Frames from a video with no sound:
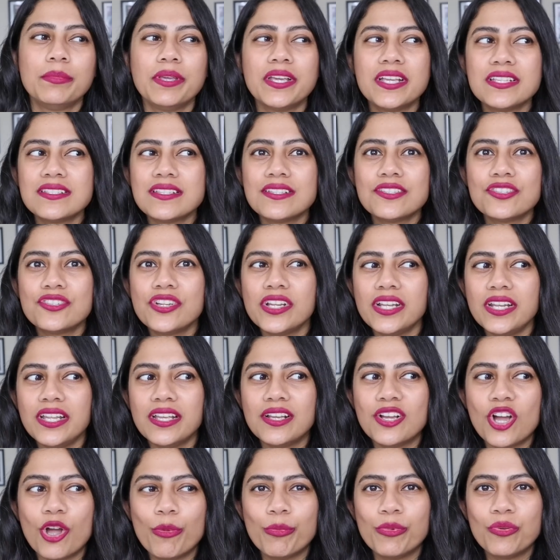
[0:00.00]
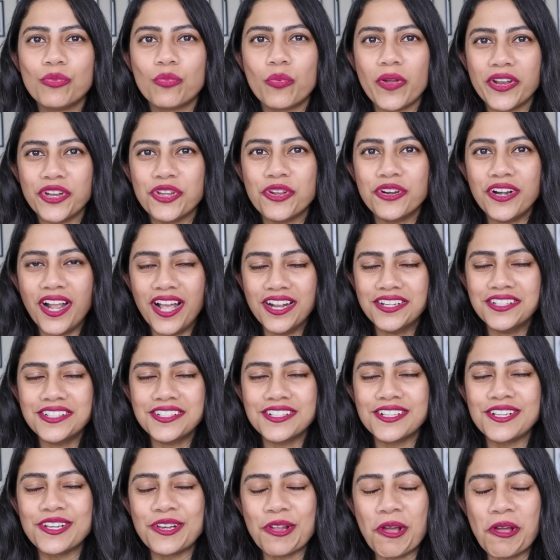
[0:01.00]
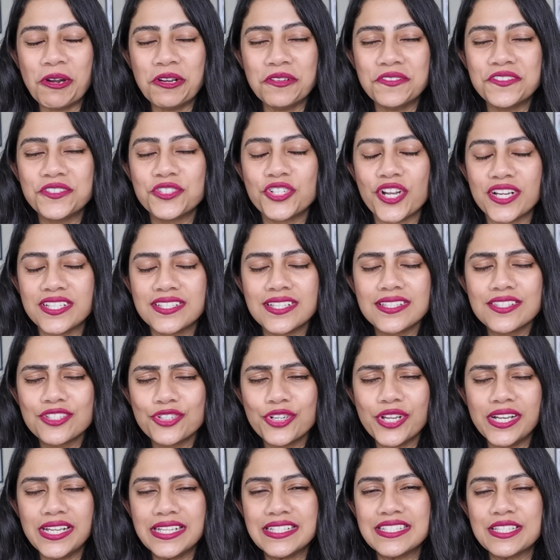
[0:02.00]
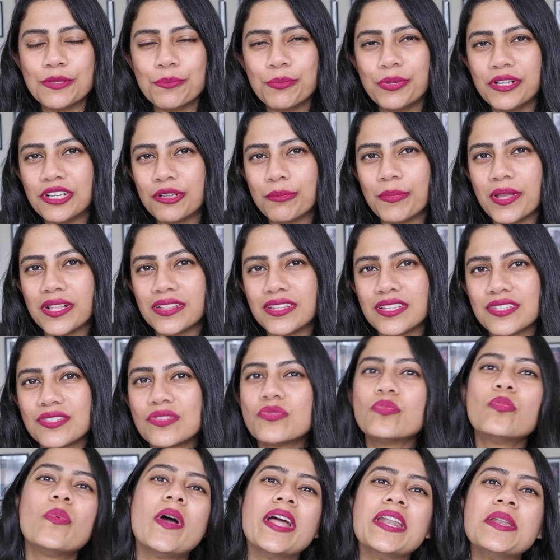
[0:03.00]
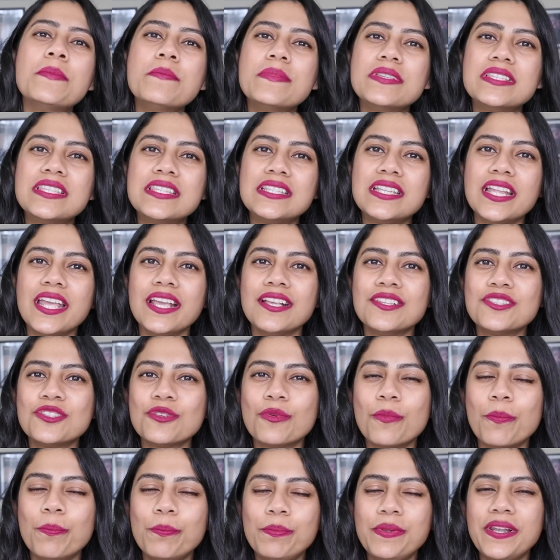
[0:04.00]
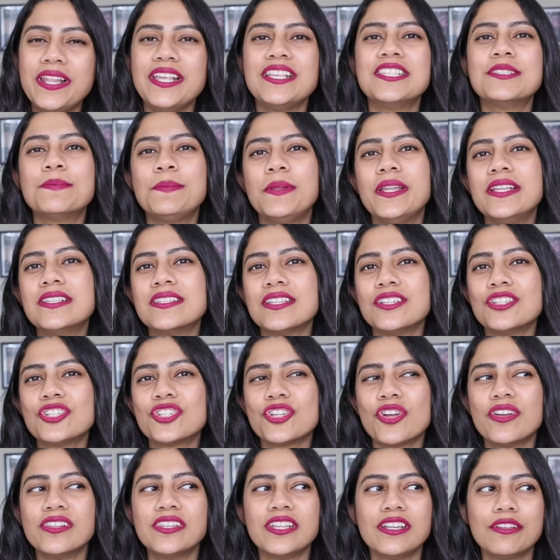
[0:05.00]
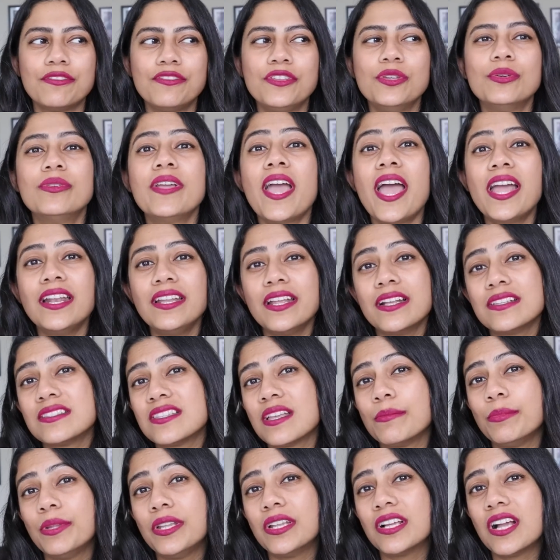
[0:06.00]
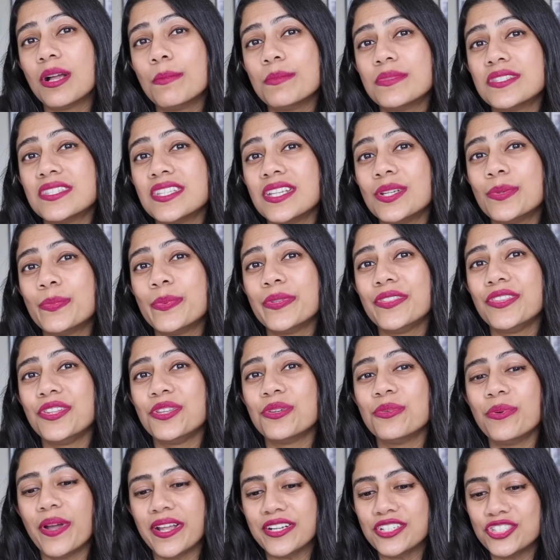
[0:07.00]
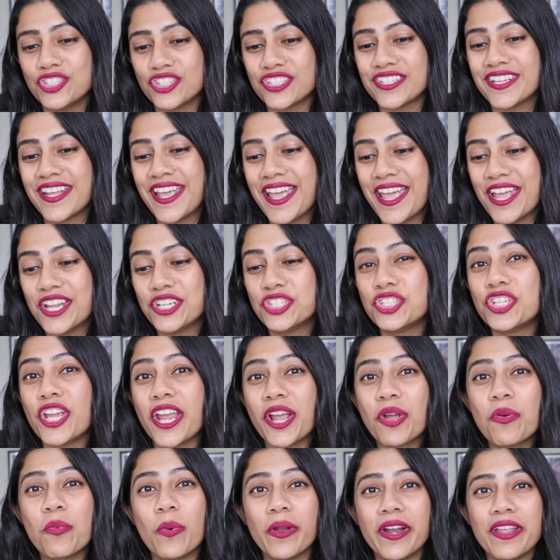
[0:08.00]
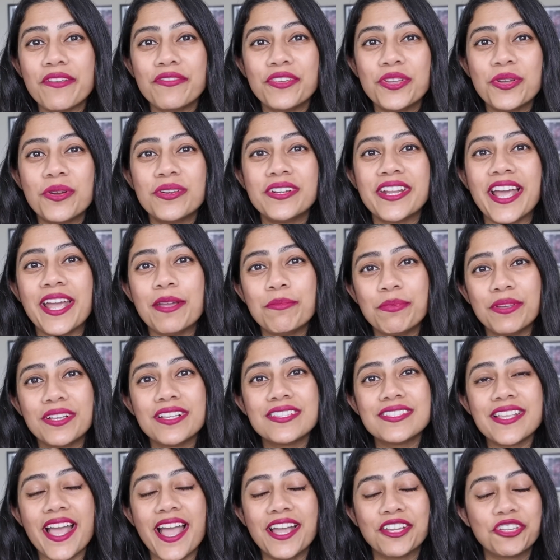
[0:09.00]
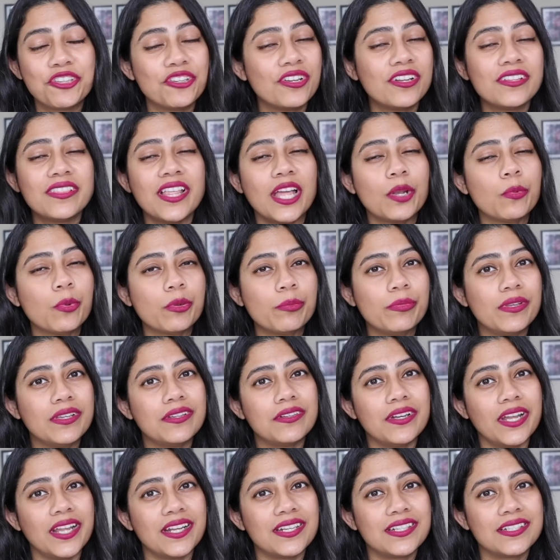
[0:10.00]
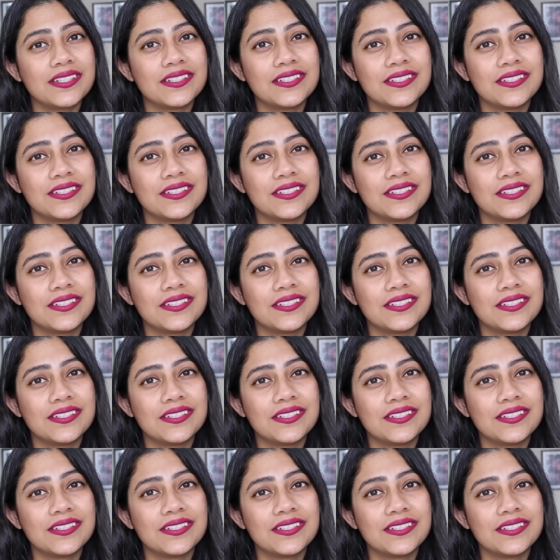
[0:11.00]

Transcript: Because it's really common when you're under a lot of stress. It's really simple to make this one mistake. So please ensure that if you can get somebody to come sit with you and just check whatever you're typing is accurate, that would be great.